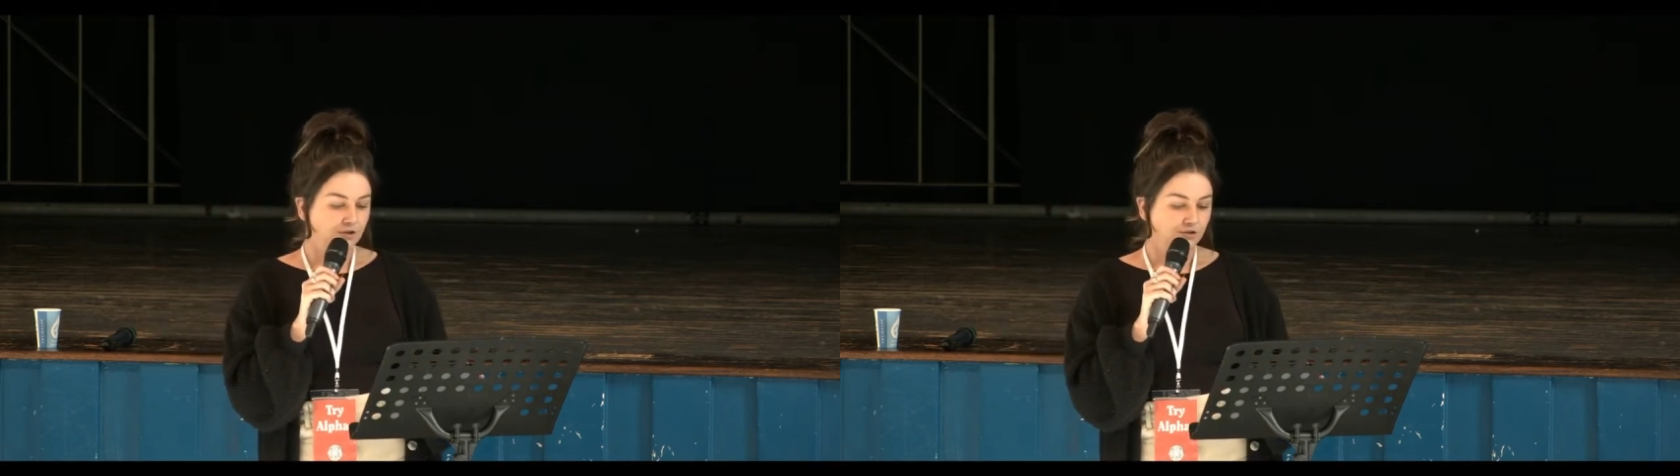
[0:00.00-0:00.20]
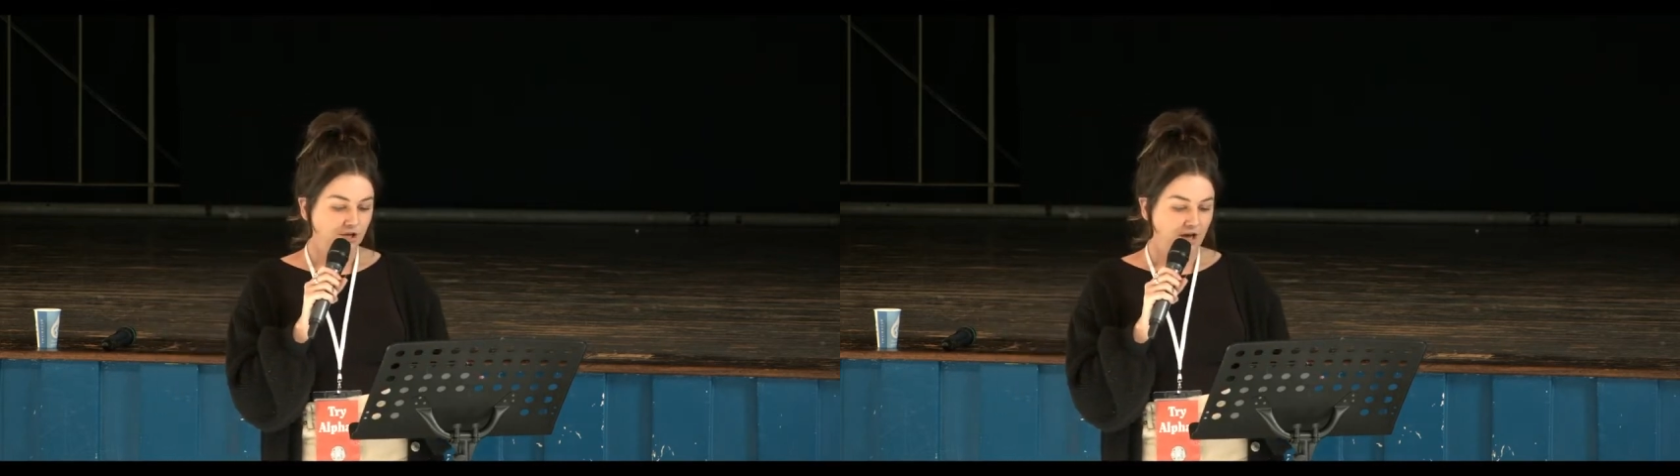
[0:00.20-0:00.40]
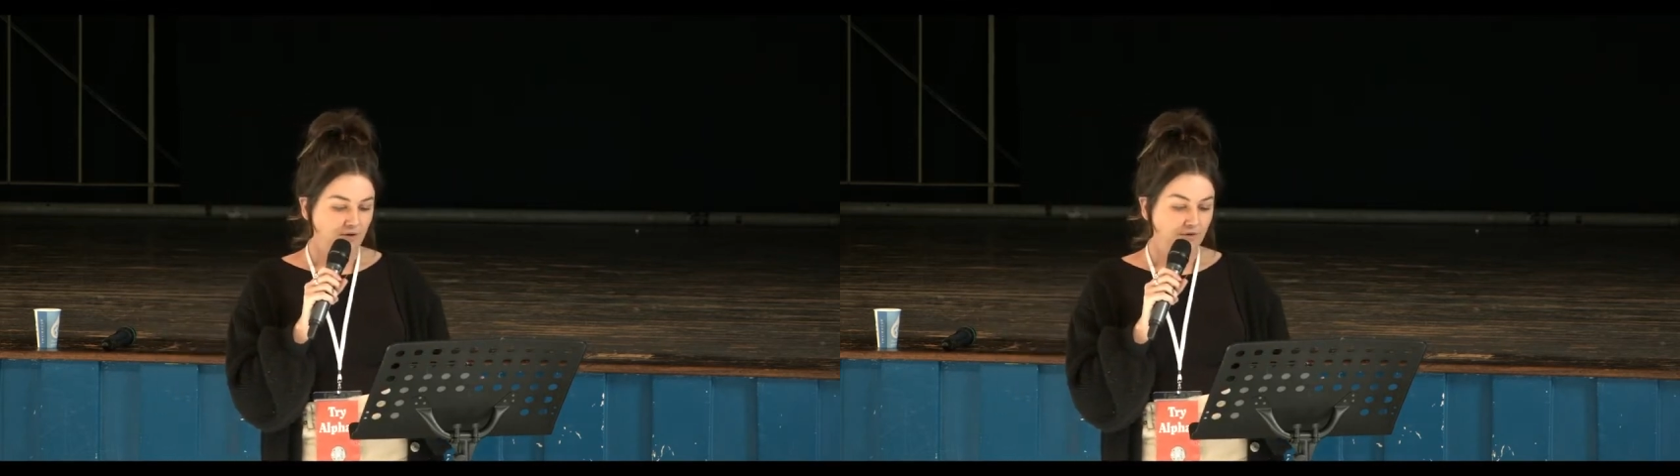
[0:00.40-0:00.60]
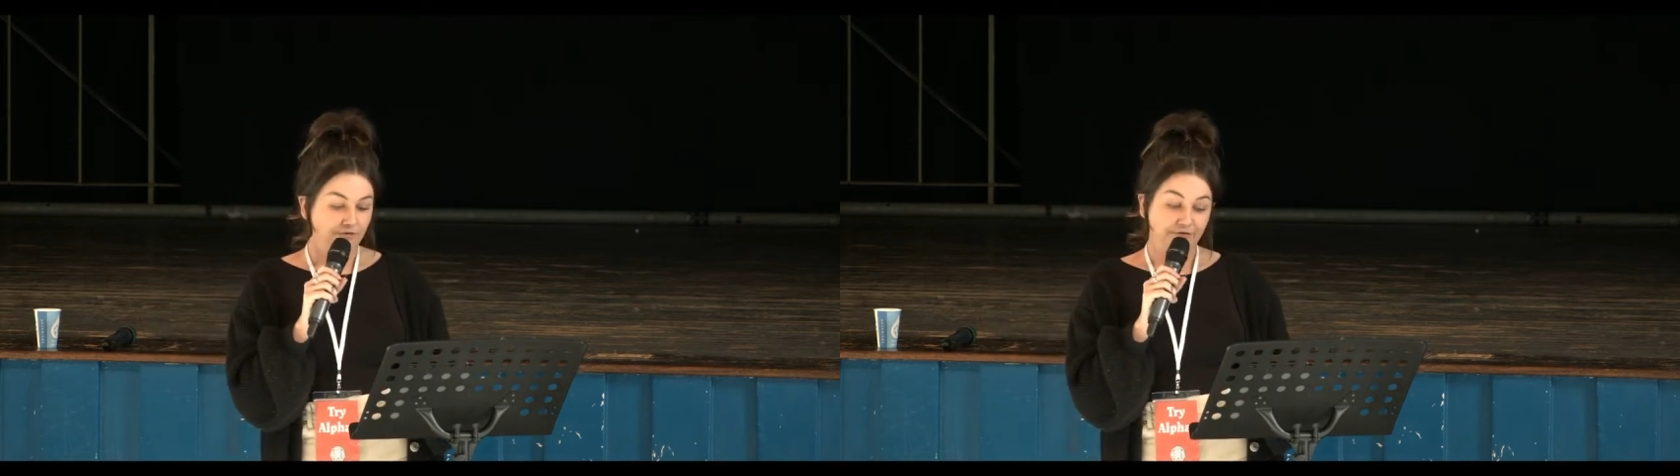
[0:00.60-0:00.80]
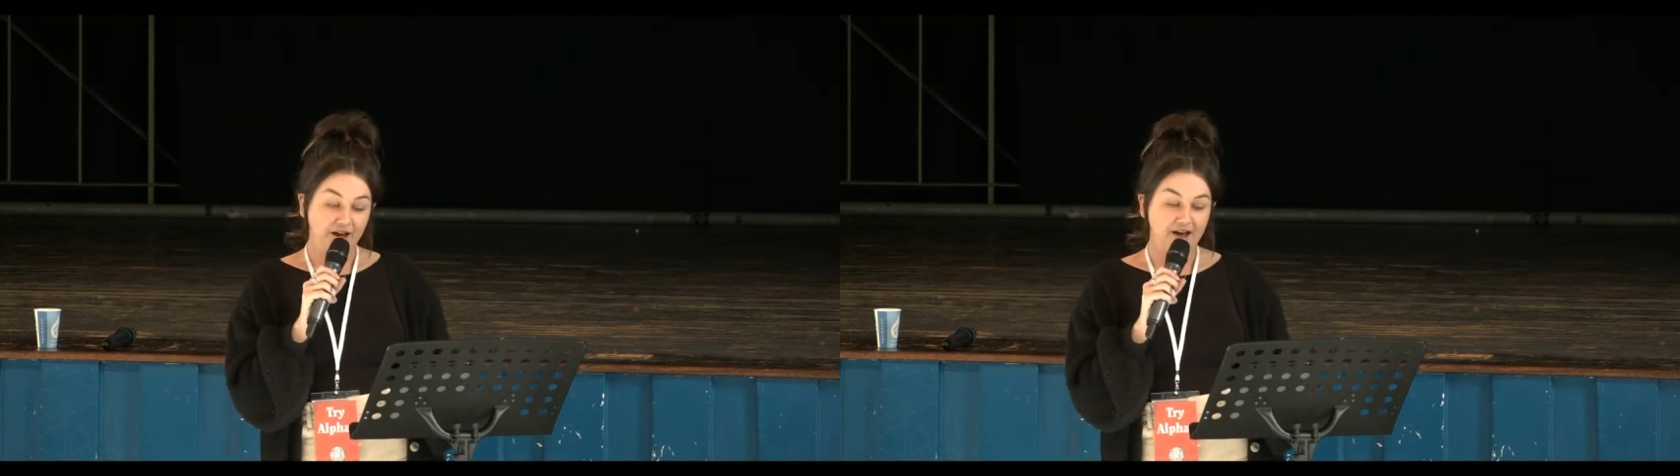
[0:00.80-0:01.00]
So,
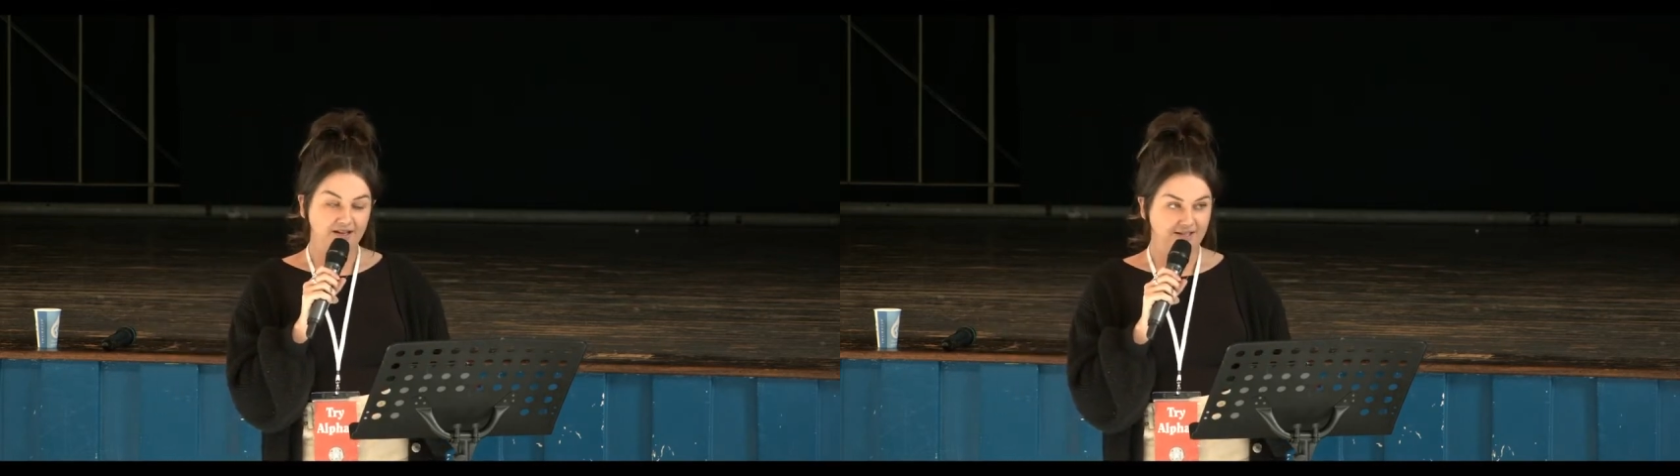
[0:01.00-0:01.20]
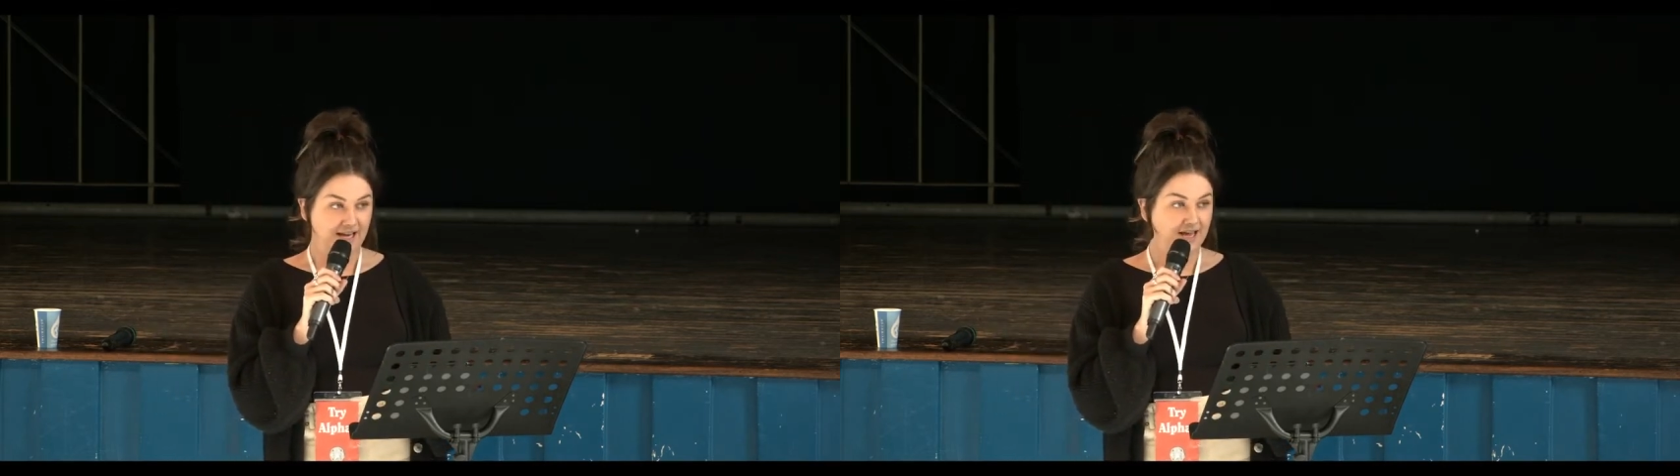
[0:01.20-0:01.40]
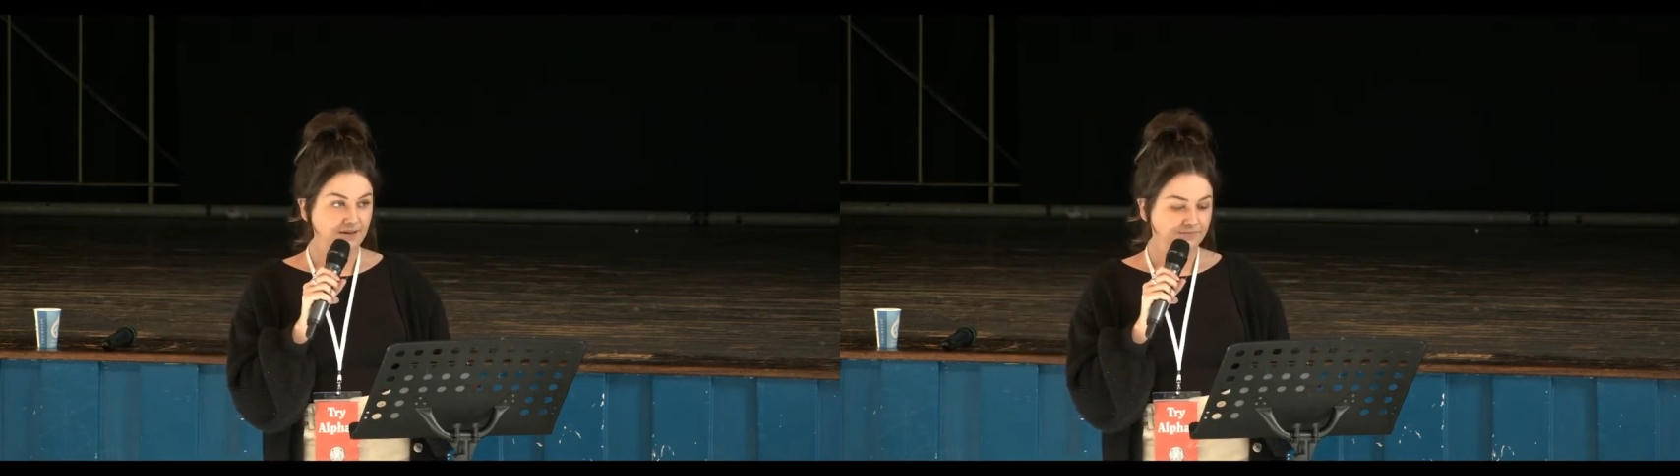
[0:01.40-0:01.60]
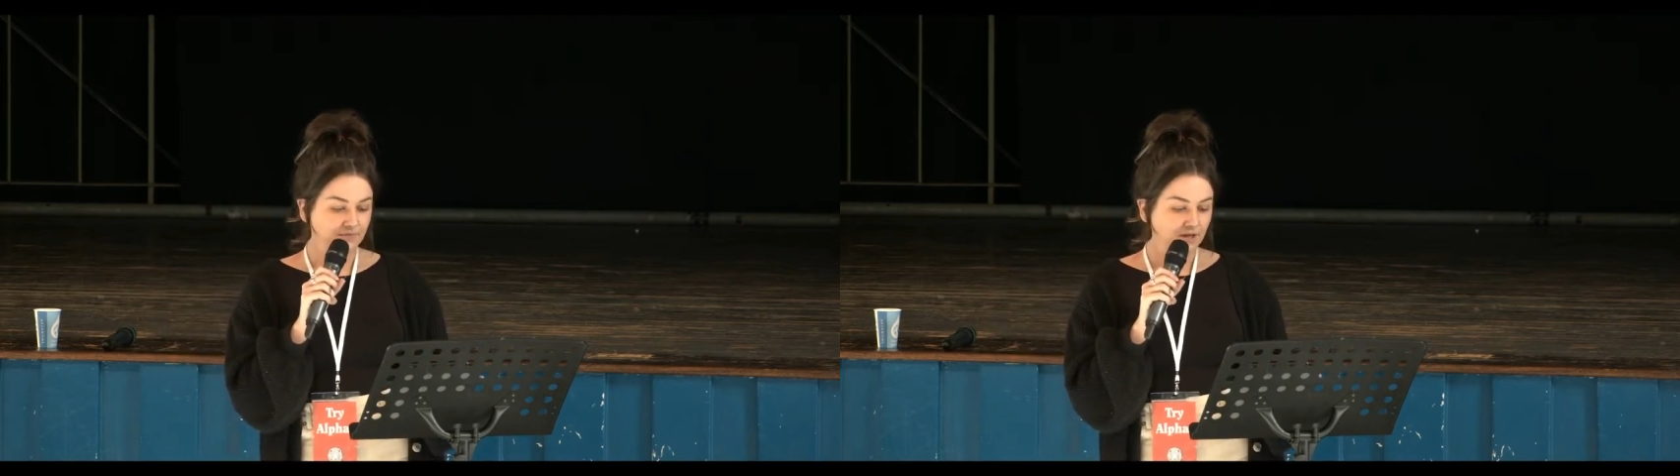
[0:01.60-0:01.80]
firstly,